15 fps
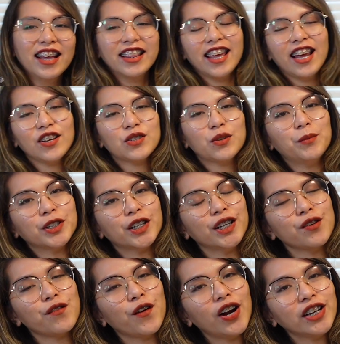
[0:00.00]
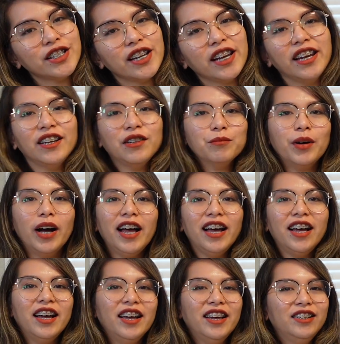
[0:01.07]
Thank you so much, guys, for watching.
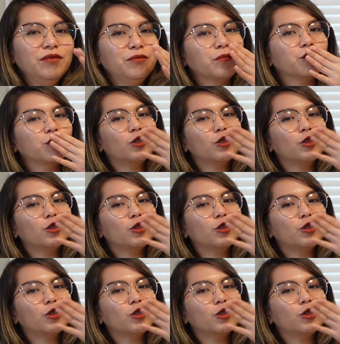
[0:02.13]
Bye.